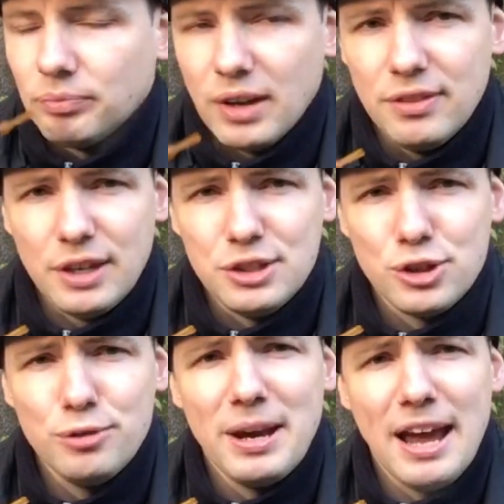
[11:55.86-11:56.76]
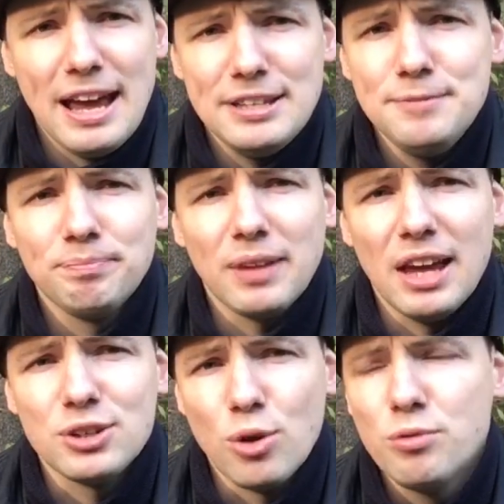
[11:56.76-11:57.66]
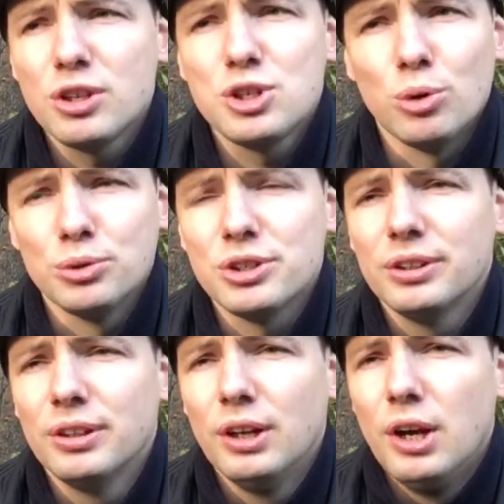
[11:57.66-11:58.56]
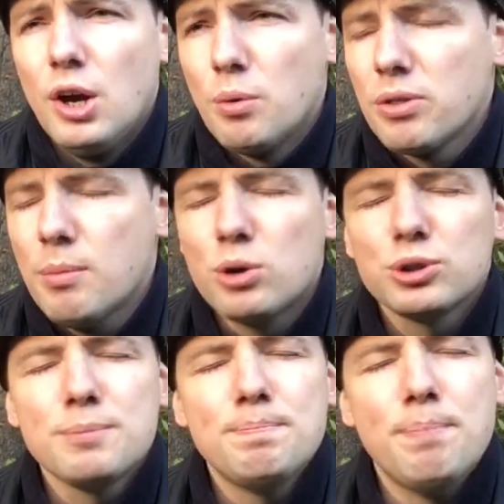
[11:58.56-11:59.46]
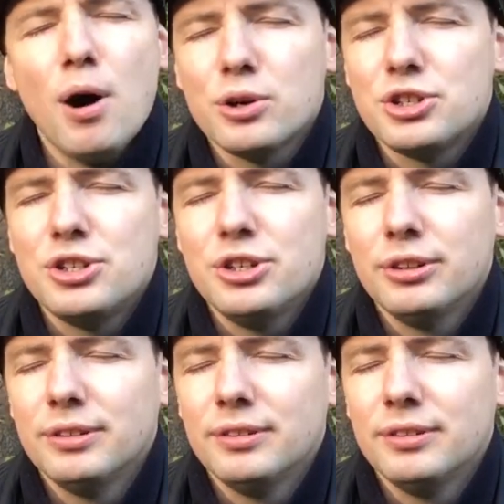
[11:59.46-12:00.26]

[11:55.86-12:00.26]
And I turn my head, and over the shoulder, with the most posh